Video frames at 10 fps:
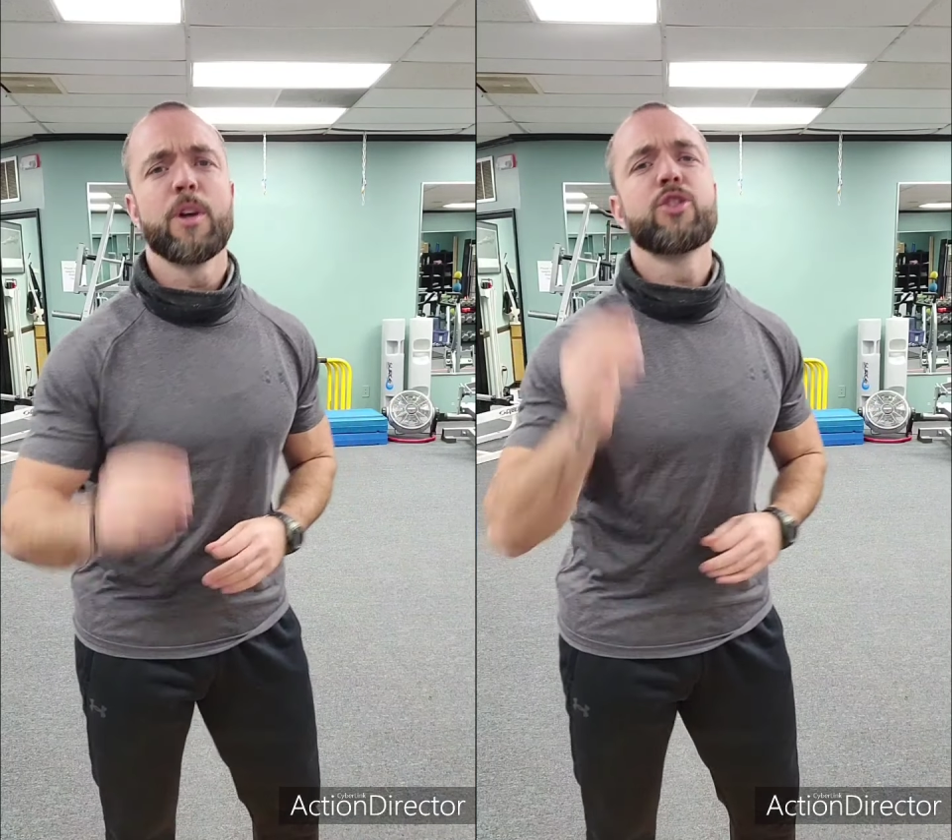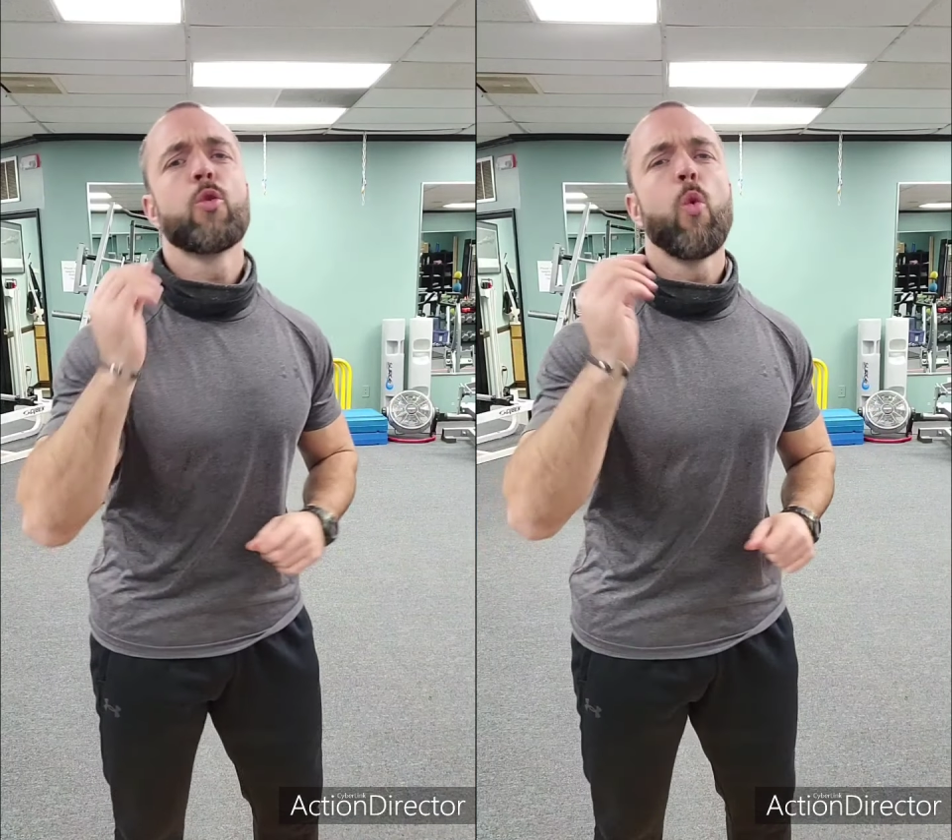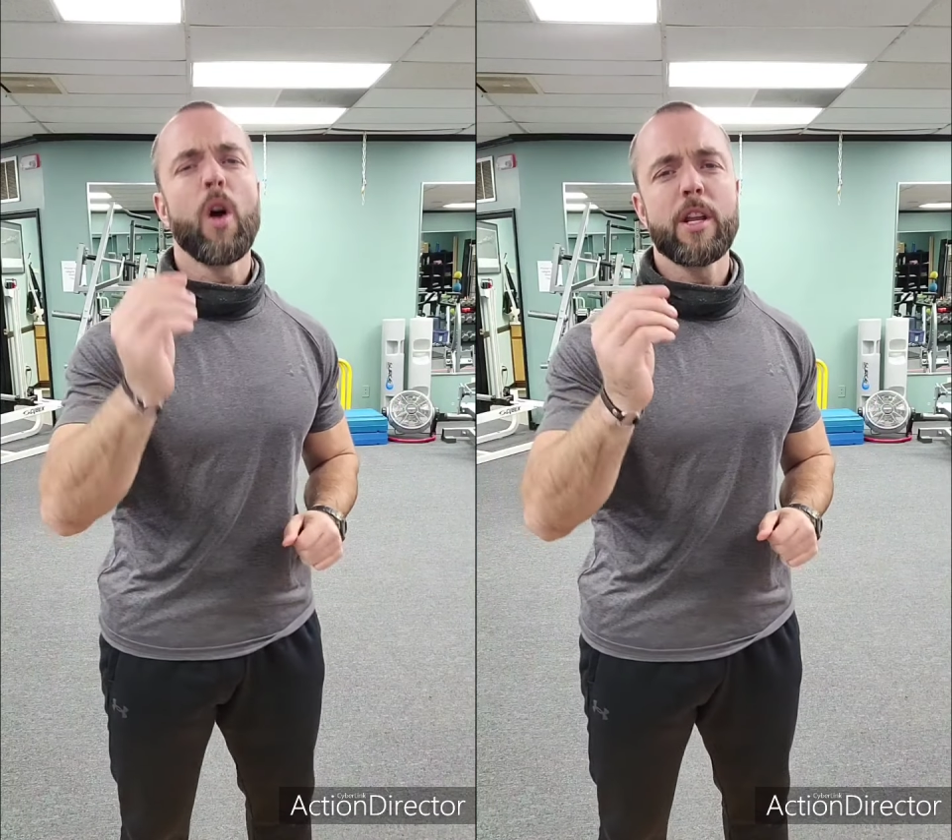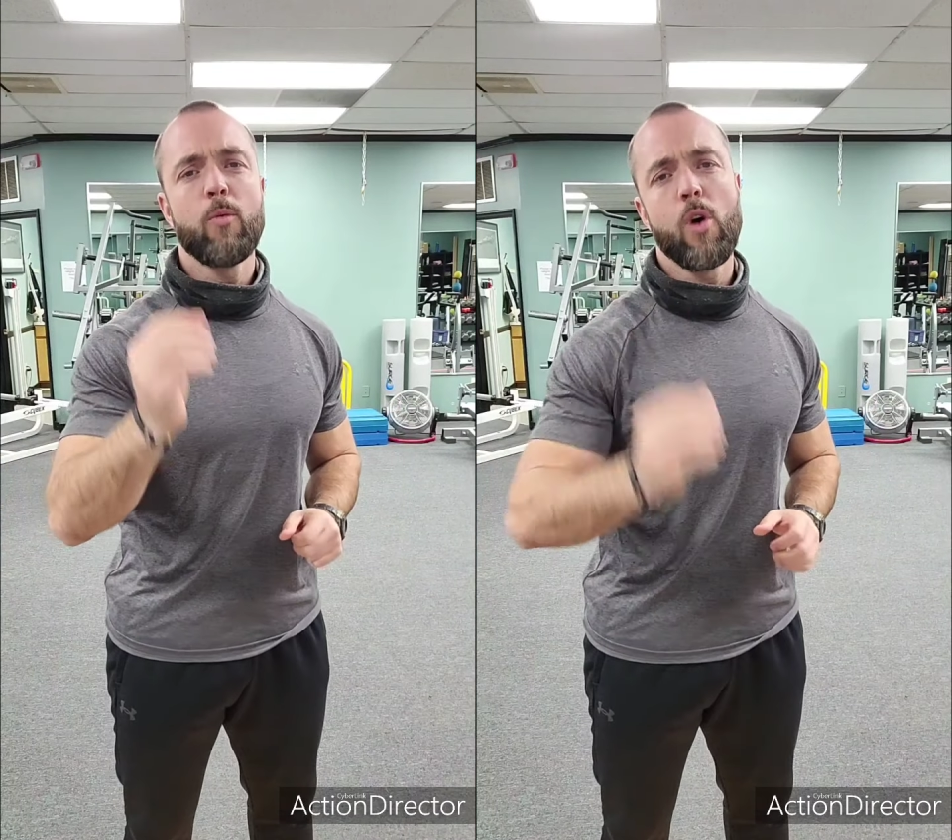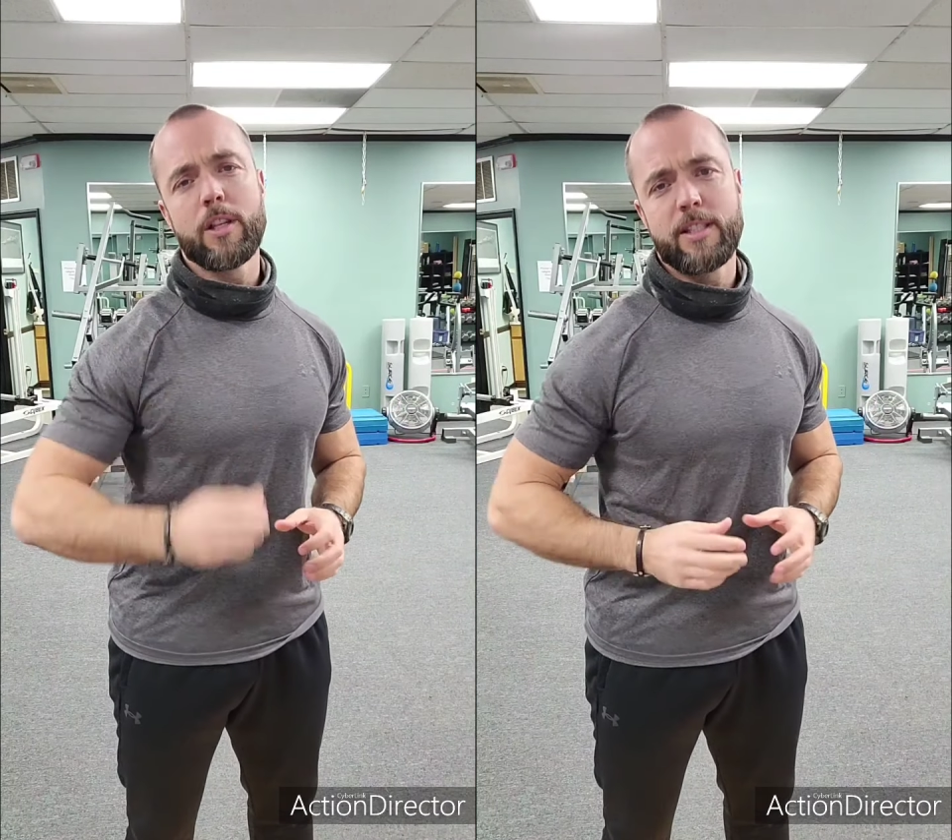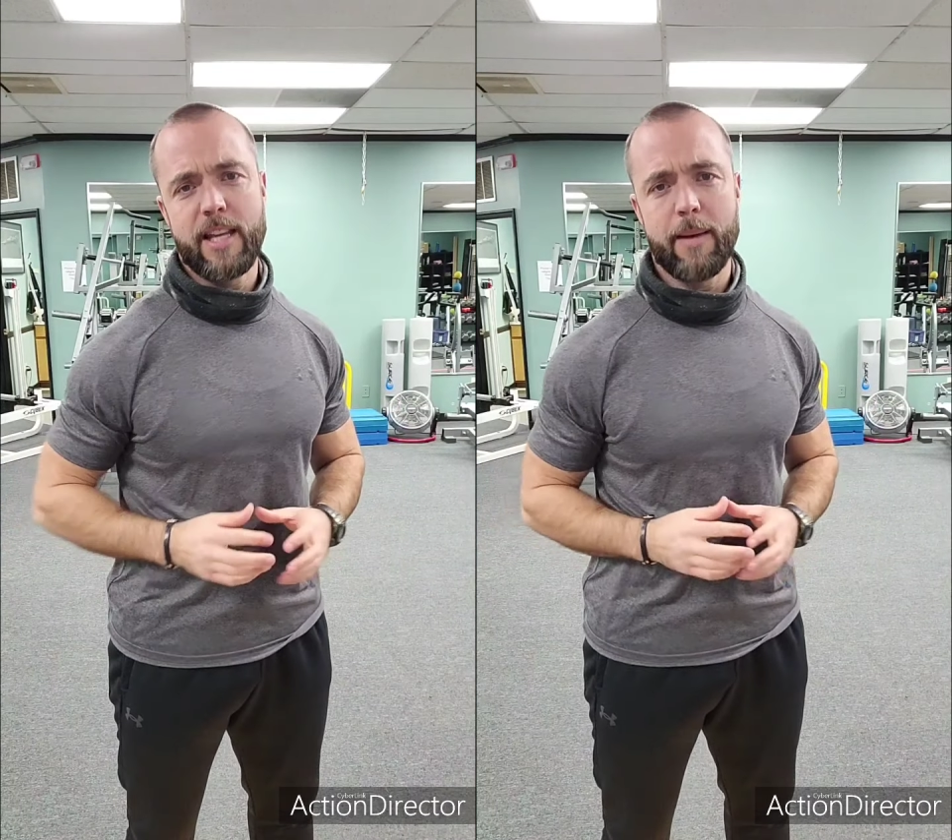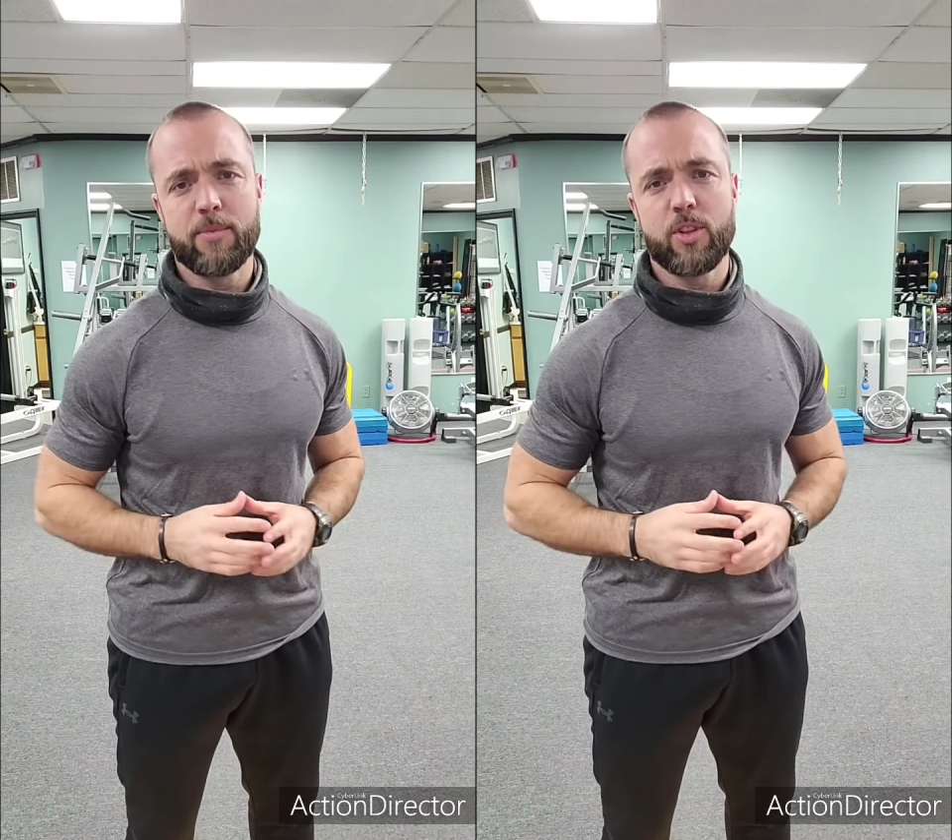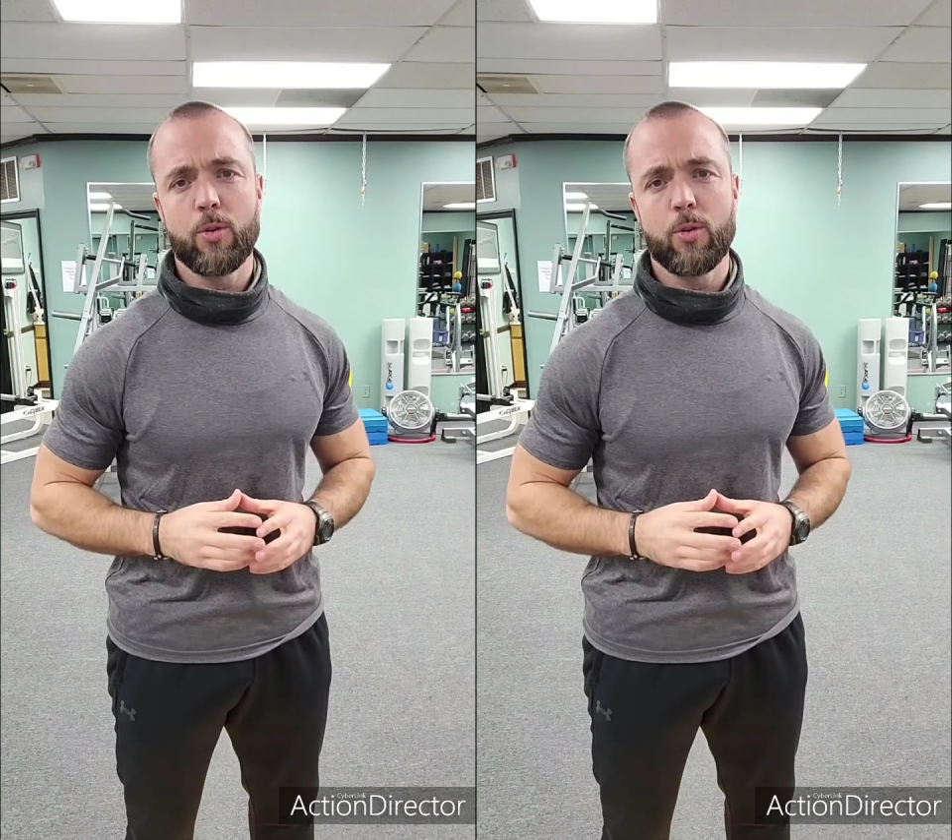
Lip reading: with 21 tips